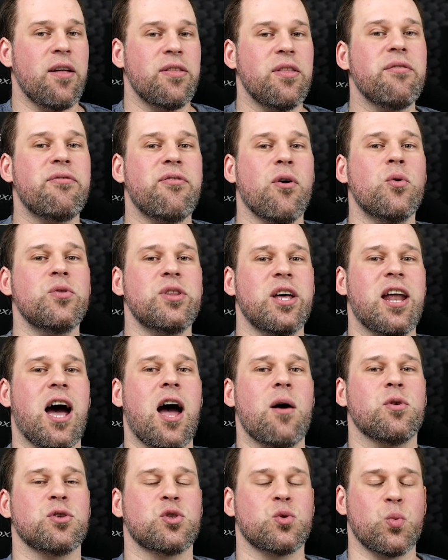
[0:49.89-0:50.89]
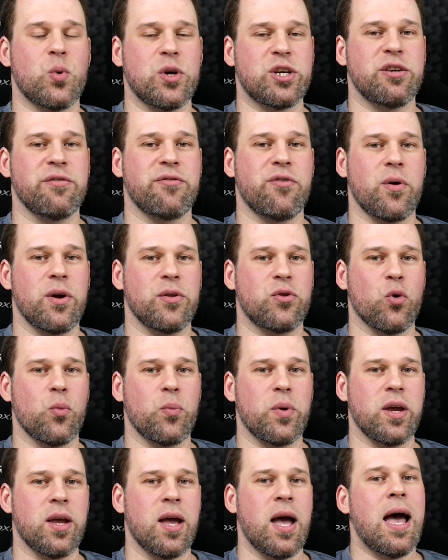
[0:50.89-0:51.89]
the phone that I was wishing for it to
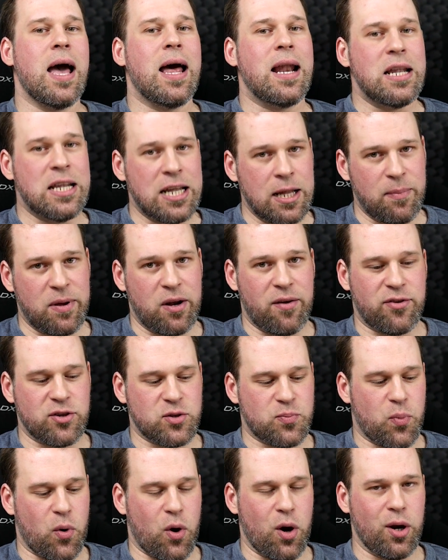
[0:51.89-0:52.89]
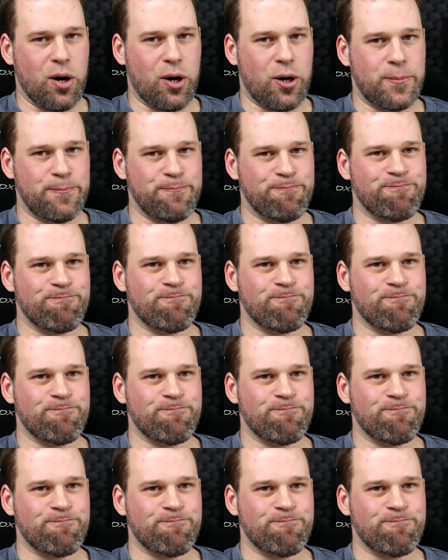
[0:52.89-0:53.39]
be. A little bit of a spoiler.